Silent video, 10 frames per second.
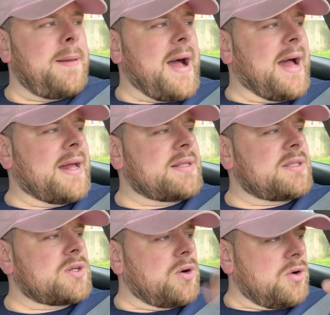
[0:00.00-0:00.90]

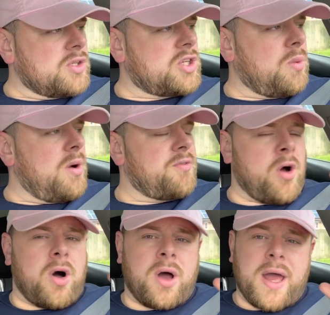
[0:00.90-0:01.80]
and also I've
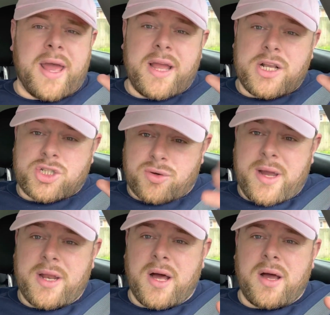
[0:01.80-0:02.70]
got a
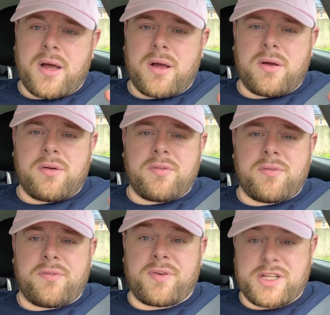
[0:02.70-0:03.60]
trailer
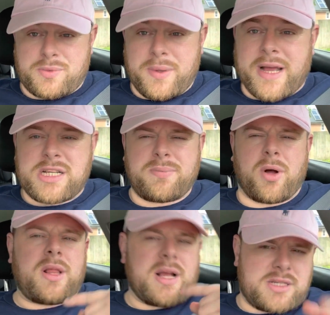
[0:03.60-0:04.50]
for this weekend's
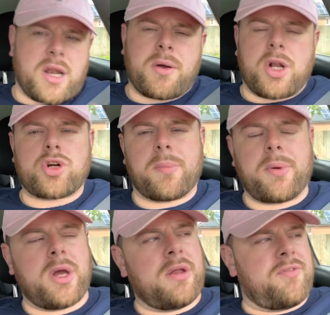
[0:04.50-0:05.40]
podcast that I'm going to drop
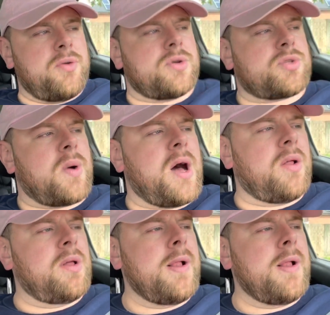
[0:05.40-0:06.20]
early for you as well.